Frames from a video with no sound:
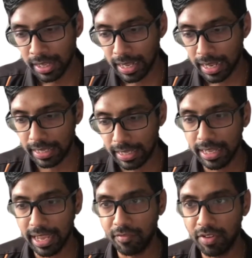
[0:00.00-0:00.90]
And I
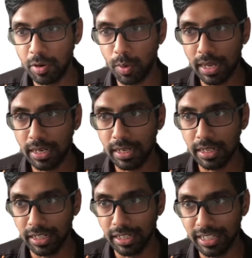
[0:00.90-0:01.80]
think everyone,
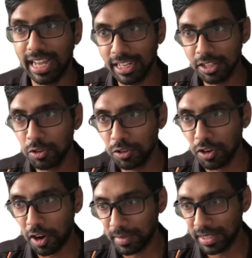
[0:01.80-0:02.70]
the other new
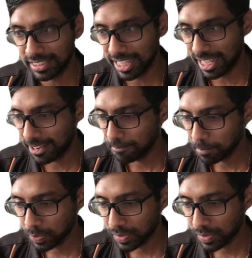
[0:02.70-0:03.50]
norm is that